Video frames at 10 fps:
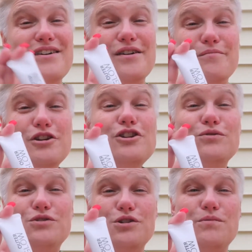
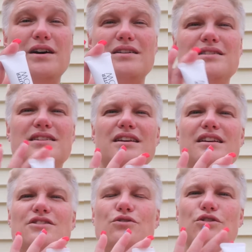new to us.
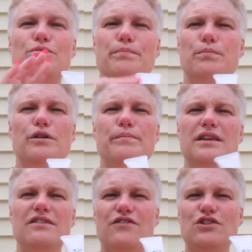So you will
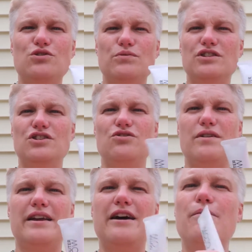be the first ones to
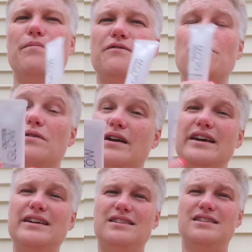try it out before it
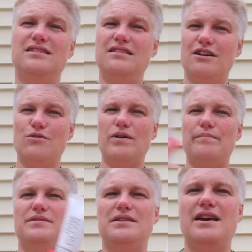hits our
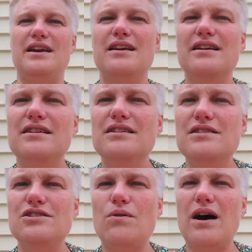website.
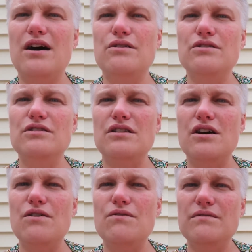So Outer
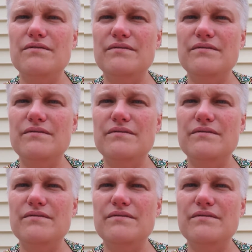Glow.